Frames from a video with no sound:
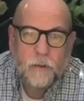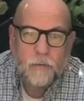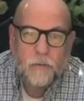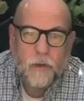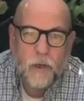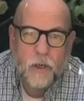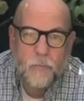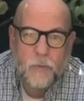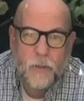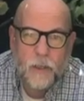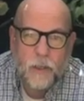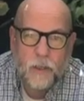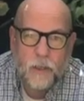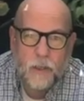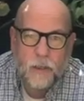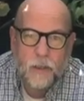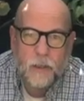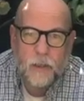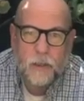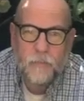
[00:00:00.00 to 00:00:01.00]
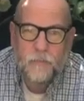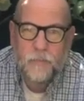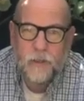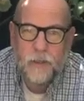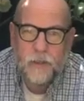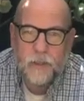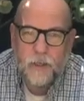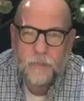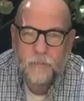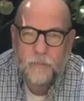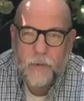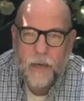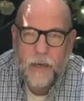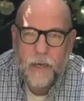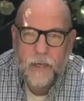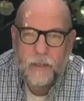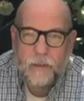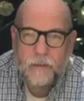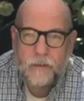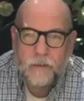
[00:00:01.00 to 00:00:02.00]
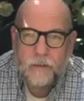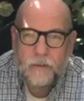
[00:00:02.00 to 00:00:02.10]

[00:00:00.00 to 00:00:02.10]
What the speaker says: Nobody heard him, the dead man,